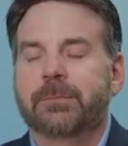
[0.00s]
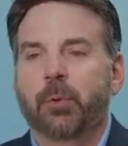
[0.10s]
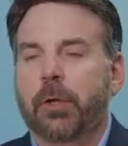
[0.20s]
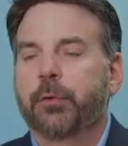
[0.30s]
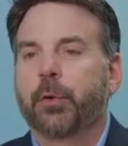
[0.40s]

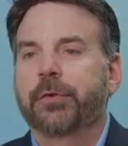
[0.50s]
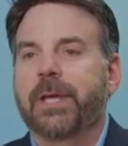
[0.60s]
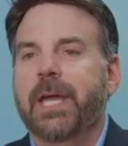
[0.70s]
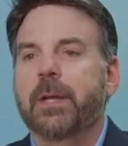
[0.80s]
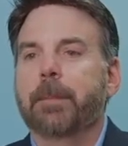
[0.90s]
Well, of course, I
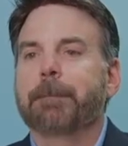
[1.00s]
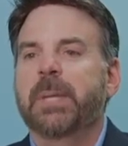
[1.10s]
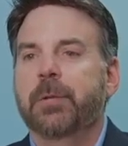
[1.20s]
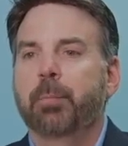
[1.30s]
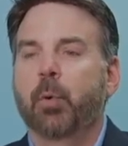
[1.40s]
can't
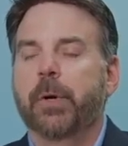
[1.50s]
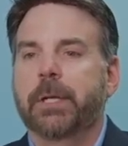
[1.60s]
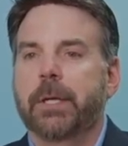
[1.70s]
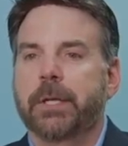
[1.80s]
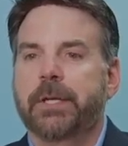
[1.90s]
pinpoint
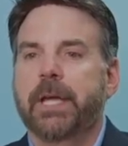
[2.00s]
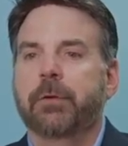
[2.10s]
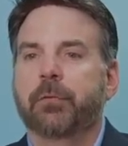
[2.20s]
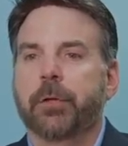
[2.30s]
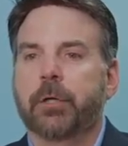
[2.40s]
a
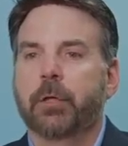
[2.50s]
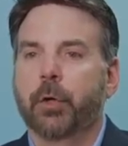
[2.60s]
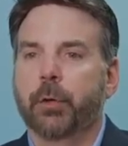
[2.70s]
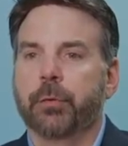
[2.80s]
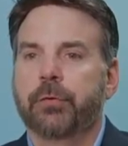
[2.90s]
date for the
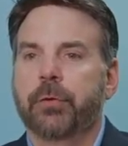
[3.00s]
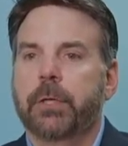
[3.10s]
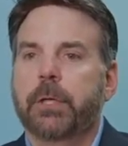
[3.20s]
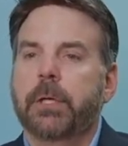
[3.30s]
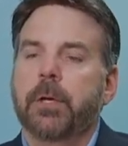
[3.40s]
close,
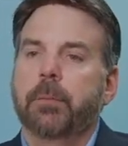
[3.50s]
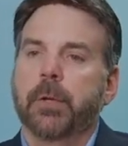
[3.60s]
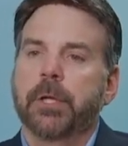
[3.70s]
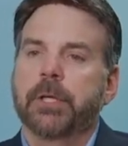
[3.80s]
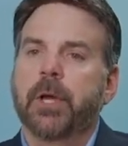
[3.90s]

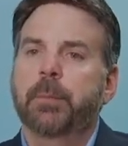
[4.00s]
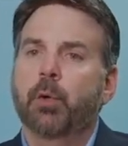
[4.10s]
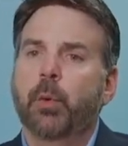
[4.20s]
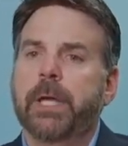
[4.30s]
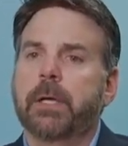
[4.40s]
but in the
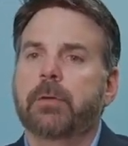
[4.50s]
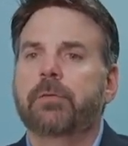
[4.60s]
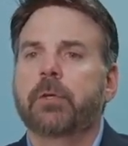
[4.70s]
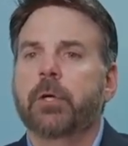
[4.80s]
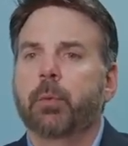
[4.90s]
coming
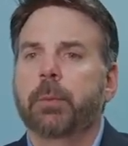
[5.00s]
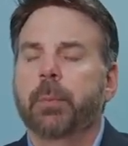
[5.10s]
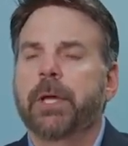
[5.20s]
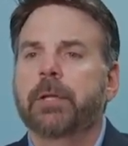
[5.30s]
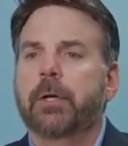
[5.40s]
weeks, we
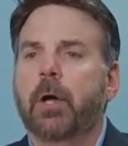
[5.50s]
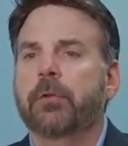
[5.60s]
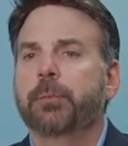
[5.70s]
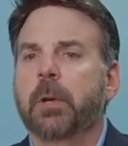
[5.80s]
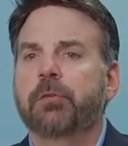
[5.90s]
plan to call a
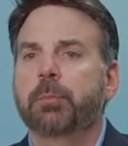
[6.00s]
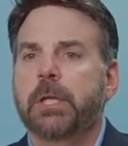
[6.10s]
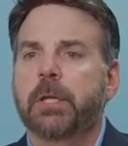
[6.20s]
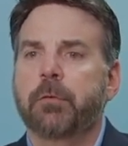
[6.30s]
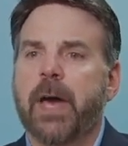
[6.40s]
special
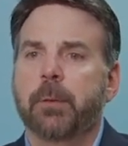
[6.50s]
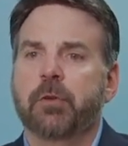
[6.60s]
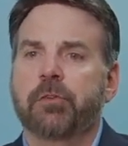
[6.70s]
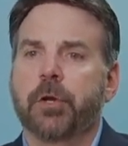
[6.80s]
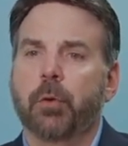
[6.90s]
meeting of Adamis
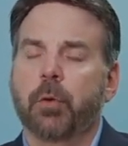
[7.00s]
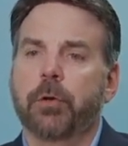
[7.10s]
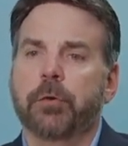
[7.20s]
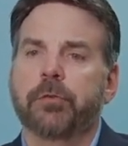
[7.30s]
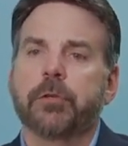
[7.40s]

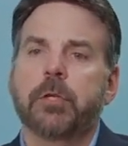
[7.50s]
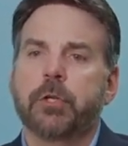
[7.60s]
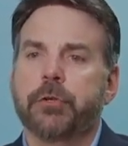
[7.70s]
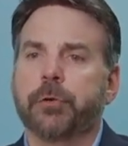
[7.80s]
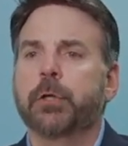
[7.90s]
shareholders,
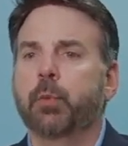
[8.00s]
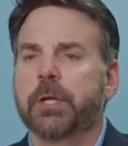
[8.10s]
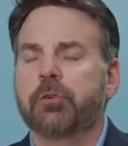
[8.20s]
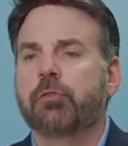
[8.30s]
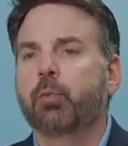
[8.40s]
during
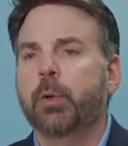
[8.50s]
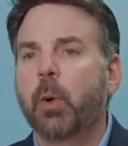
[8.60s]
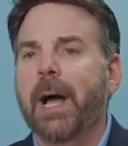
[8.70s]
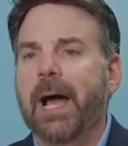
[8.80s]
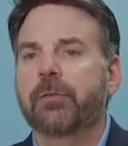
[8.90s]
which we
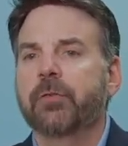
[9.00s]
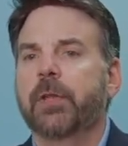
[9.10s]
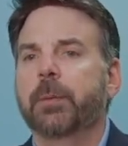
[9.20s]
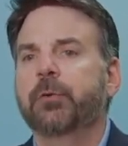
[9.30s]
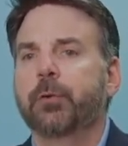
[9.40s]
will ask
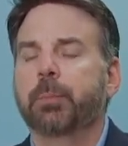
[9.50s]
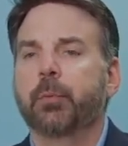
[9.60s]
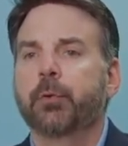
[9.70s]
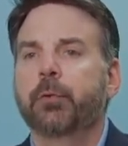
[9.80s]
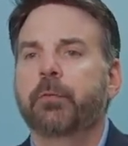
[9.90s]
them to
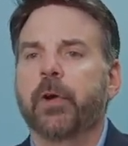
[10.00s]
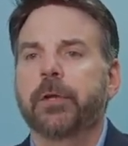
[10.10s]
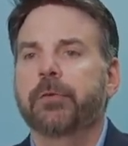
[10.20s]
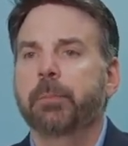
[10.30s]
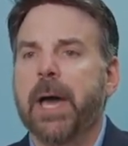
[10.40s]
approve
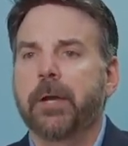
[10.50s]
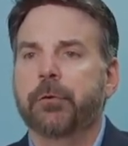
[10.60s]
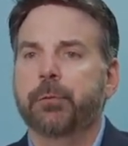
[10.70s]
various matters